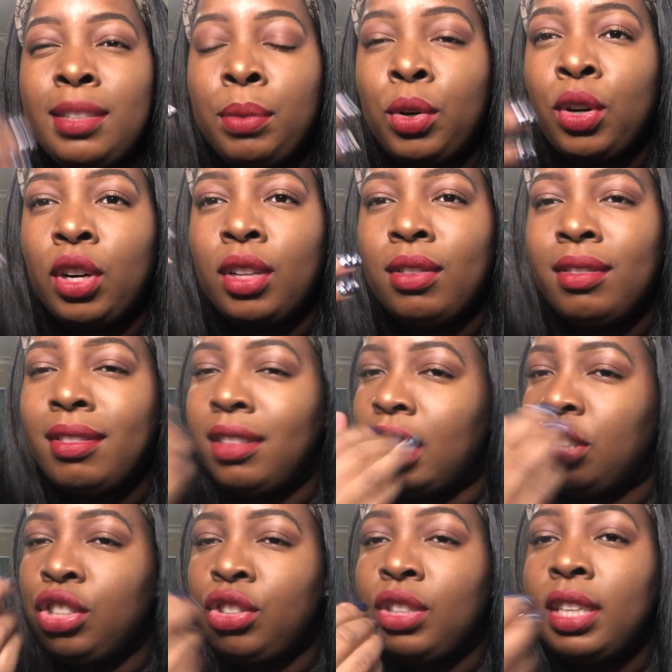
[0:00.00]
more
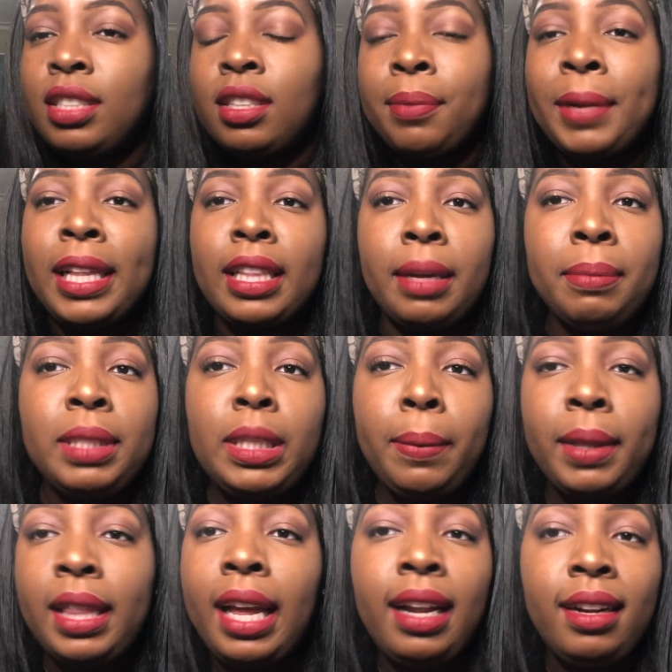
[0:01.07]
lustrous on my lips,
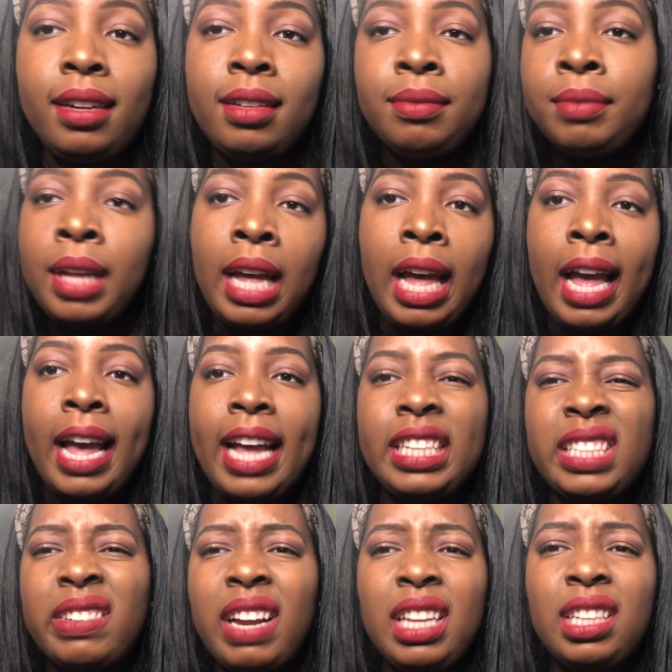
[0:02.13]
but like
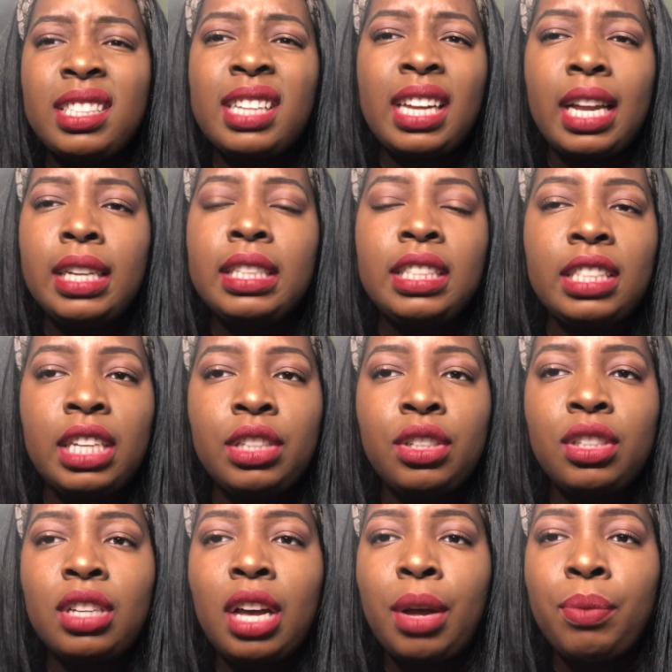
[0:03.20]
it's fine. Looks like any
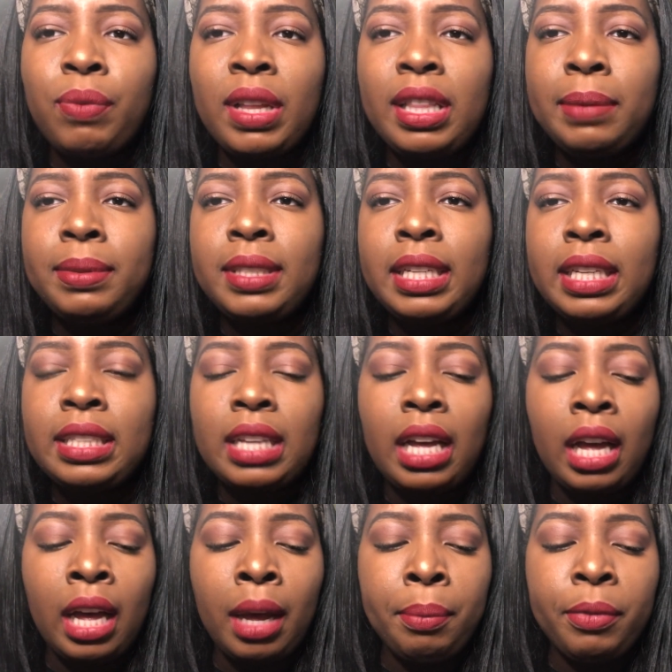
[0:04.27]
standard red lipsticks.
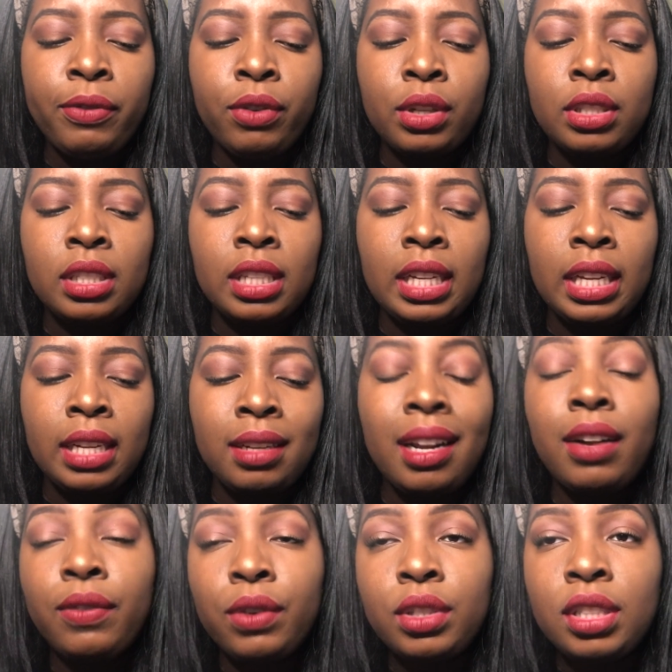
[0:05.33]
Not unfortunately,
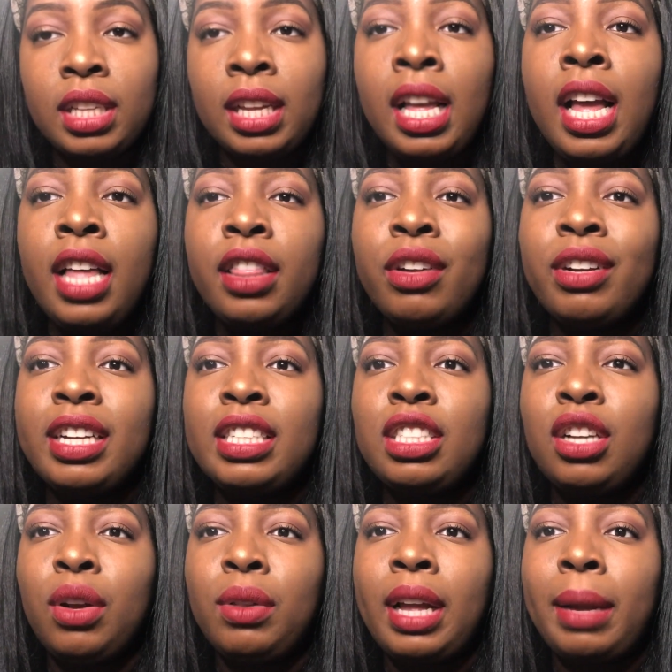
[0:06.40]
there is
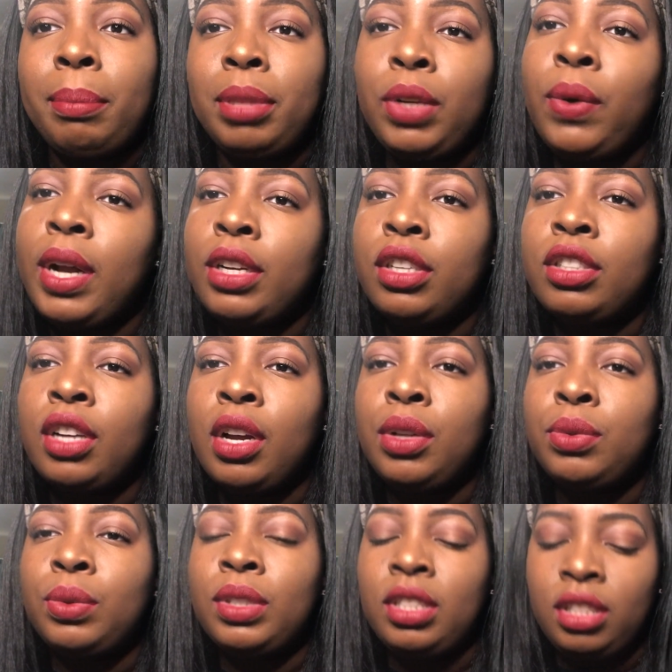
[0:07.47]
no like blue
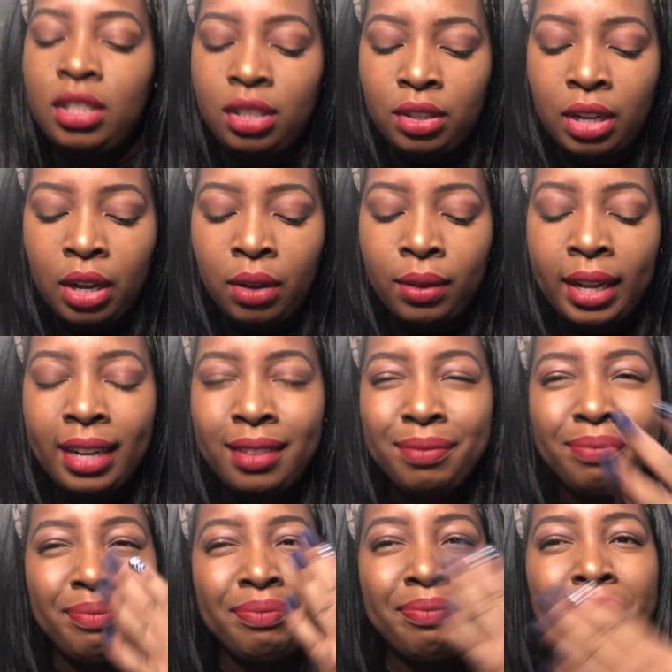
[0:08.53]
undertones, which you know
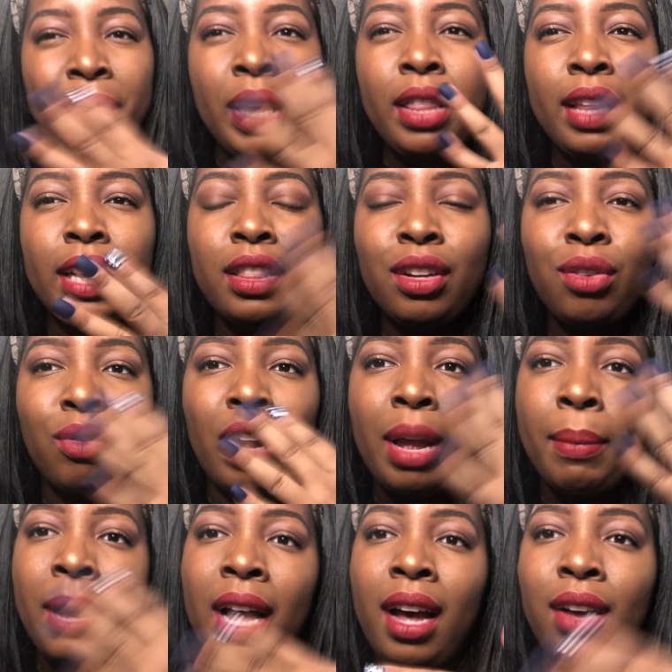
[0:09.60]
like the
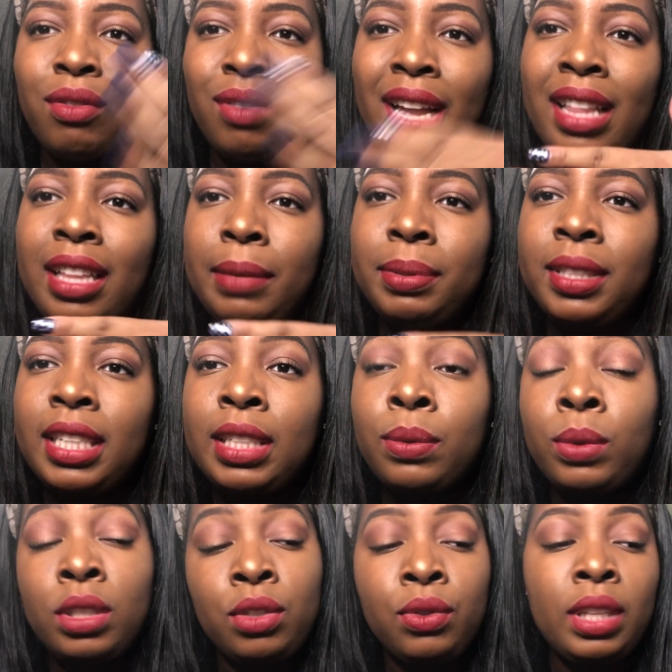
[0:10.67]
grandma red lipsticks,
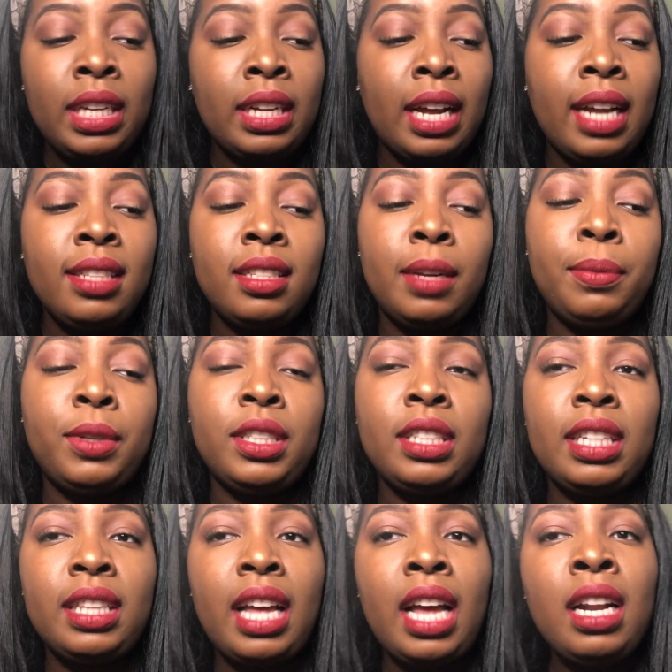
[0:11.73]
which is really nice and I
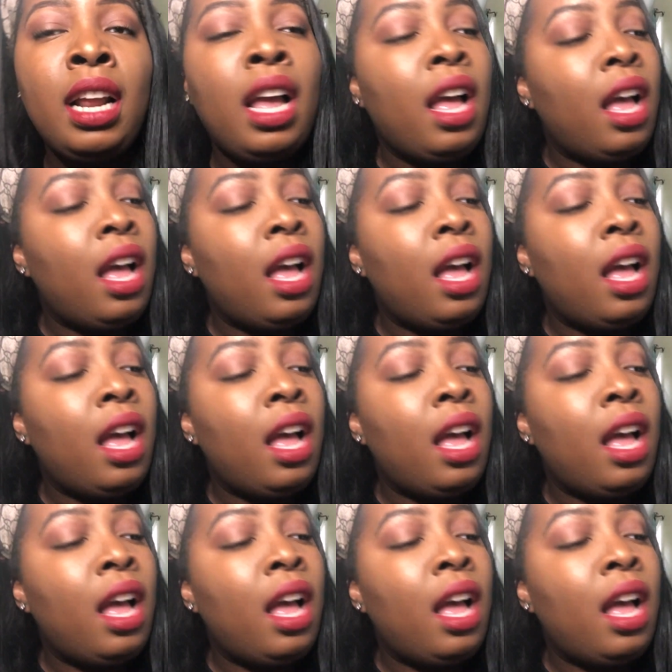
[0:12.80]
appreciate that.